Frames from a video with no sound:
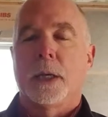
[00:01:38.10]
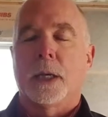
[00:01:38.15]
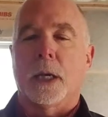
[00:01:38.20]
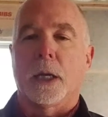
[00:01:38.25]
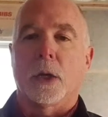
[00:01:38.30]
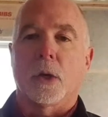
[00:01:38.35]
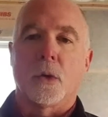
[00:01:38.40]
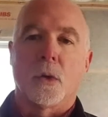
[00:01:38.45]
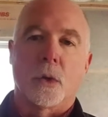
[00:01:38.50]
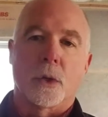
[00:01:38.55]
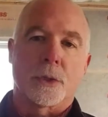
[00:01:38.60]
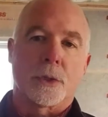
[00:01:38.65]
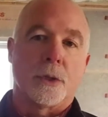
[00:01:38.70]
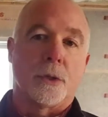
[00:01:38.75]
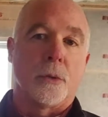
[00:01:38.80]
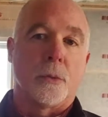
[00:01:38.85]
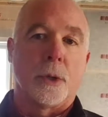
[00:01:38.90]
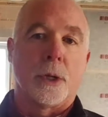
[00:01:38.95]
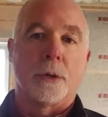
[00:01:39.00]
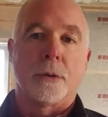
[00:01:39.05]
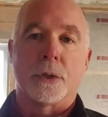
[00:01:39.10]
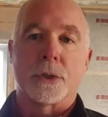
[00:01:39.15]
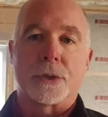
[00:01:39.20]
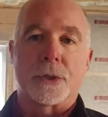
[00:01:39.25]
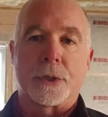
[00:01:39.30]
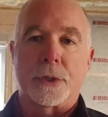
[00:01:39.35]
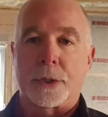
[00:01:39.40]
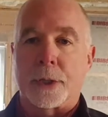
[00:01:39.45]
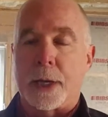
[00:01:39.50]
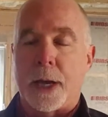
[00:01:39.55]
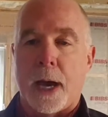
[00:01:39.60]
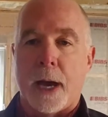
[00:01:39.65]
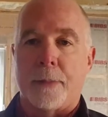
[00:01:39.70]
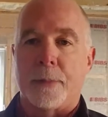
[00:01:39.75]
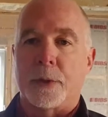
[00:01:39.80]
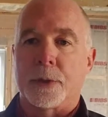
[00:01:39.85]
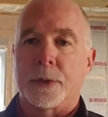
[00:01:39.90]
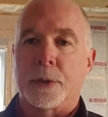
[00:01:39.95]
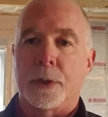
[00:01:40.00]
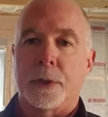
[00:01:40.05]
And of course, in the winter, it's just the
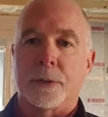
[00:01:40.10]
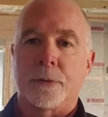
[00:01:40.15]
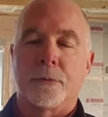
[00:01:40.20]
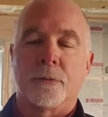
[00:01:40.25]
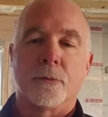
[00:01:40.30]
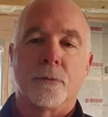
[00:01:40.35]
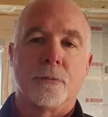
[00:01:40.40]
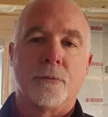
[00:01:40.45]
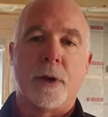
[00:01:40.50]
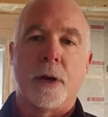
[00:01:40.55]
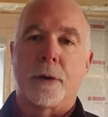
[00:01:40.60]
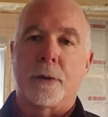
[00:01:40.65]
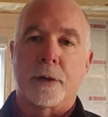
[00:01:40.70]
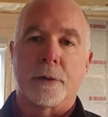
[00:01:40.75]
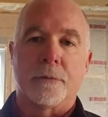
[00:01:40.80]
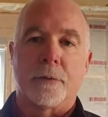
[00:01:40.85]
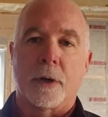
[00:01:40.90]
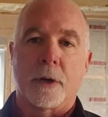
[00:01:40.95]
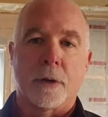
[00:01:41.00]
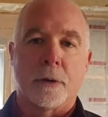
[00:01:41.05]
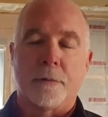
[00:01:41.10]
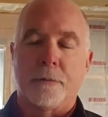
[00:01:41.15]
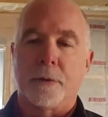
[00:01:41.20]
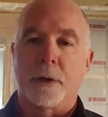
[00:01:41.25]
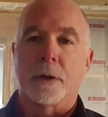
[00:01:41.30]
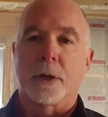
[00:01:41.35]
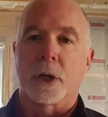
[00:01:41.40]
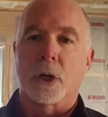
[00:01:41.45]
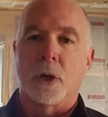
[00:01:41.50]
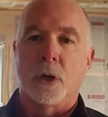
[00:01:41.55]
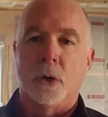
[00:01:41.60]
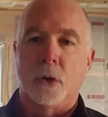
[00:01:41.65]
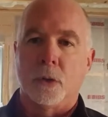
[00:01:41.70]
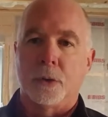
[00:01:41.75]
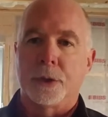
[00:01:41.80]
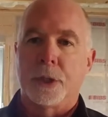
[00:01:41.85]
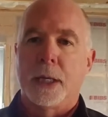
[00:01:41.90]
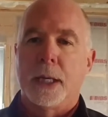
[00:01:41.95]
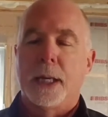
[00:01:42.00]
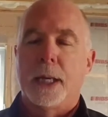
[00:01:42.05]
opposite. It's very, very, very
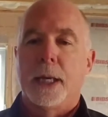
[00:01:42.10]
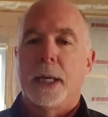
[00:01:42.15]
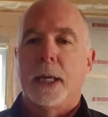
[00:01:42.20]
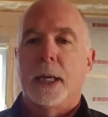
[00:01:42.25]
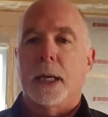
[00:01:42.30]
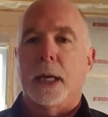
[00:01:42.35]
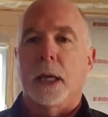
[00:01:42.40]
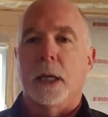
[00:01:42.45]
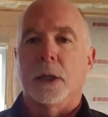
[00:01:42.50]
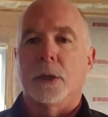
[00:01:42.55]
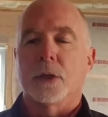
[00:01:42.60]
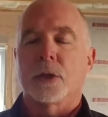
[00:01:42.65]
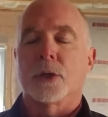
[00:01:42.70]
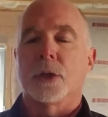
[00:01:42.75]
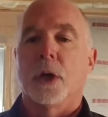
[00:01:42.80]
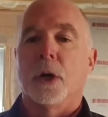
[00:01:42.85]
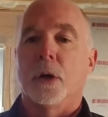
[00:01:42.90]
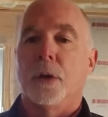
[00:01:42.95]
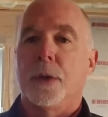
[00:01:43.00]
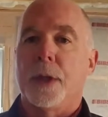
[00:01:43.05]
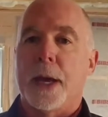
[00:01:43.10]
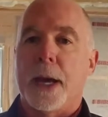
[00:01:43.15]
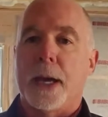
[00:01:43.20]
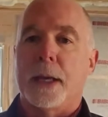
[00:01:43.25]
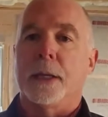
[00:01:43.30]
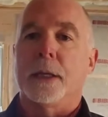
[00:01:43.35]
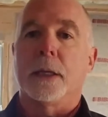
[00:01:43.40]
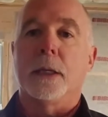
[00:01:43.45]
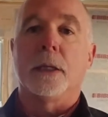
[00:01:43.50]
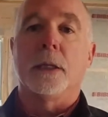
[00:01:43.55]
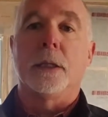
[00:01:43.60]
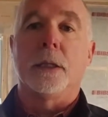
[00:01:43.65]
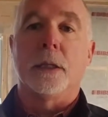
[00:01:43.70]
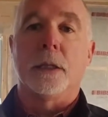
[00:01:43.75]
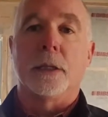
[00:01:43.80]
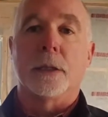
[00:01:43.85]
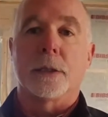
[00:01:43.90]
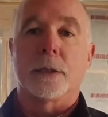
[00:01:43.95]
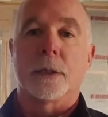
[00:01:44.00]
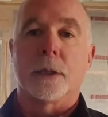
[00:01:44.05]
cold. And so that in
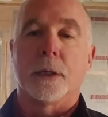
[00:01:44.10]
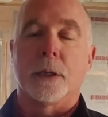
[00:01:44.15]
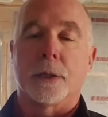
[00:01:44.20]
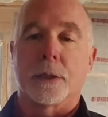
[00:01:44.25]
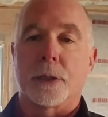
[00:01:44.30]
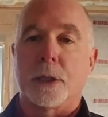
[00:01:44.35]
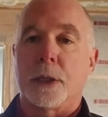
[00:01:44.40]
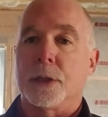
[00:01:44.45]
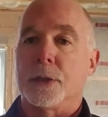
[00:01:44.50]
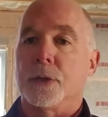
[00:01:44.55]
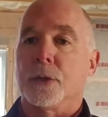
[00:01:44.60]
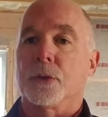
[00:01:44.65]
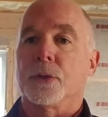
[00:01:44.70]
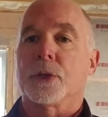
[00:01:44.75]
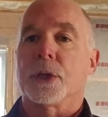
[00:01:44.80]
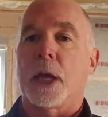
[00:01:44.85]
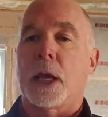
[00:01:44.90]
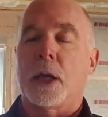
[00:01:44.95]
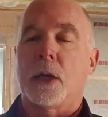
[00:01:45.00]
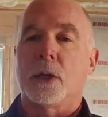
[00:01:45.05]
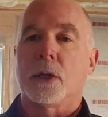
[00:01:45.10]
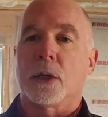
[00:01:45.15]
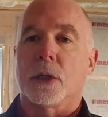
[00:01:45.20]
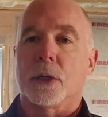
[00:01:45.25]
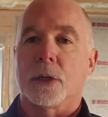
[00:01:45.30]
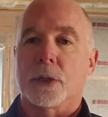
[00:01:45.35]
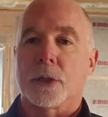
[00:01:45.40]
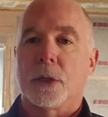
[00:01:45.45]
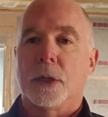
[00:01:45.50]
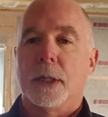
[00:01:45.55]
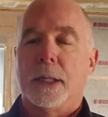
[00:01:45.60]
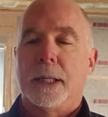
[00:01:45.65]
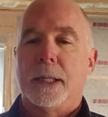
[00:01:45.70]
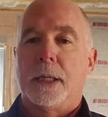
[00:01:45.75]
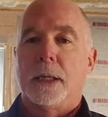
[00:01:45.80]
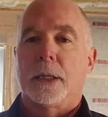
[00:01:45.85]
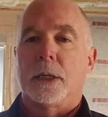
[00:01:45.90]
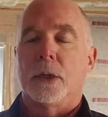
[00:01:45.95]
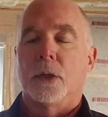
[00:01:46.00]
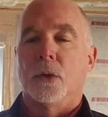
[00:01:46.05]
these uh, seasonal changes,
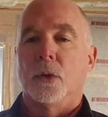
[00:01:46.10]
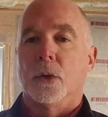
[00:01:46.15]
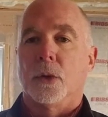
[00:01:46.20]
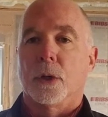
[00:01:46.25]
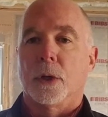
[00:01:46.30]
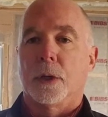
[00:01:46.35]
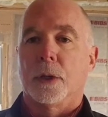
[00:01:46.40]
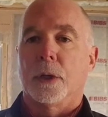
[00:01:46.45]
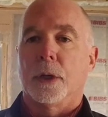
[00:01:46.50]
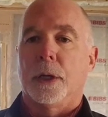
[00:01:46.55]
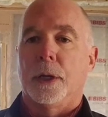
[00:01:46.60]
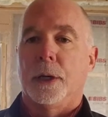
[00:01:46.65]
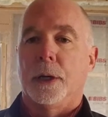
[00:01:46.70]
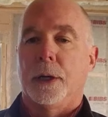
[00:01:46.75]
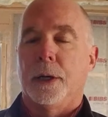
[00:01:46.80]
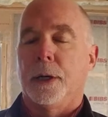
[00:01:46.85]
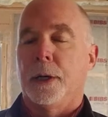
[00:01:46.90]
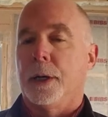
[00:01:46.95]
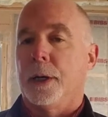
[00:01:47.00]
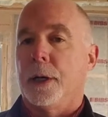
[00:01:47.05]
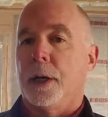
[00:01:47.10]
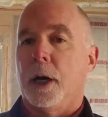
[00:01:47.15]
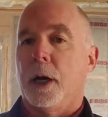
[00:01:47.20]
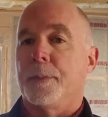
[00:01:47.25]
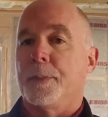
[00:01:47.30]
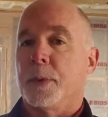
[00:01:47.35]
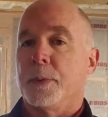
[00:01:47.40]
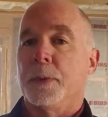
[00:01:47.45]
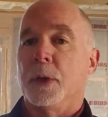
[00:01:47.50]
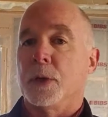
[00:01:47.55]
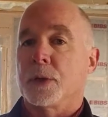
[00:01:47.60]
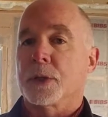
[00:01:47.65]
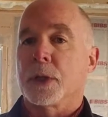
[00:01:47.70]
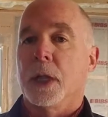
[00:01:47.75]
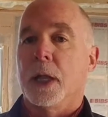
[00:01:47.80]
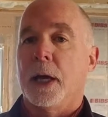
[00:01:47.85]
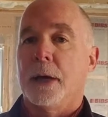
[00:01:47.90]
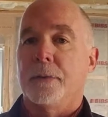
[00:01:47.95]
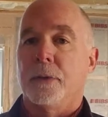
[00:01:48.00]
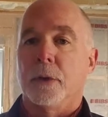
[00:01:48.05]
your uh, uppermost
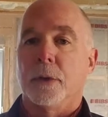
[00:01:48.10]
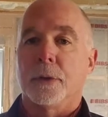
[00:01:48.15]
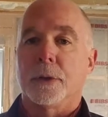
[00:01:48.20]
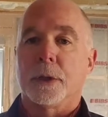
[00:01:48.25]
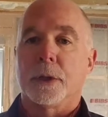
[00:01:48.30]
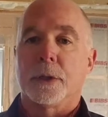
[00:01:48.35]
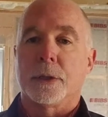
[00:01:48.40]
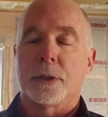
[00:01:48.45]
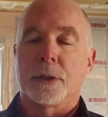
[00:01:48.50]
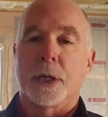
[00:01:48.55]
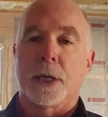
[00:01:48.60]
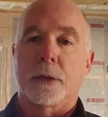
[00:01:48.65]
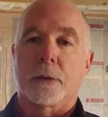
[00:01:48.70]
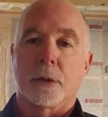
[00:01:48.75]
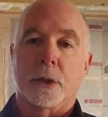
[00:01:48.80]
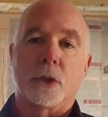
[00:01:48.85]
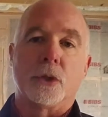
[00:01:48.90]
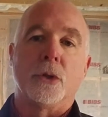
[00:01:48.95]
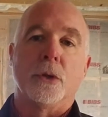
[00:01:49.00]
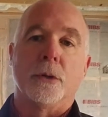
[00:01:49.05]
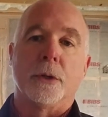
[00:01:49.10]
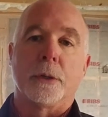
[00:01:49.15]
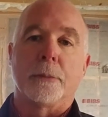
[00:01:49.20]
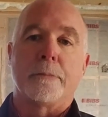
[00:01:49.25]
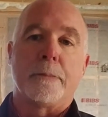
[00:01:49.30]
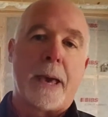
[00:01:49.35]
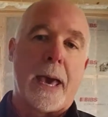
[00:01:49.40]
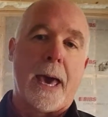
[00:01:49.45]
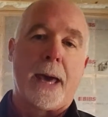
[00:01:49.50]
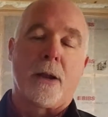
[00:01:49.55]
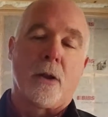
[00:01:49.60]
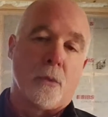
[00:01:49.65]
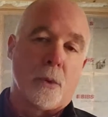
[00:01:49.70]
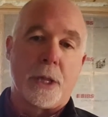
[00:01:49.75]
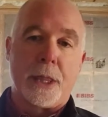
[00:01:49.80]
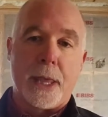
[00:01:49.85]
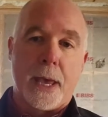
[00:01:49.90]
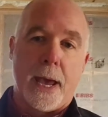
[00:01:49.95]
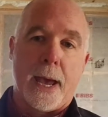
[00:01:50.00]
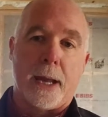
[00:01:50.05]
level is generally doing battle
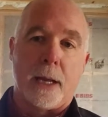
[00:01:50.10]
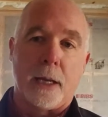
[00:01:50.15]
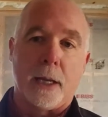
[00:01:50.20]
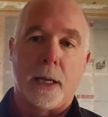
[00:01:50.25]
with that.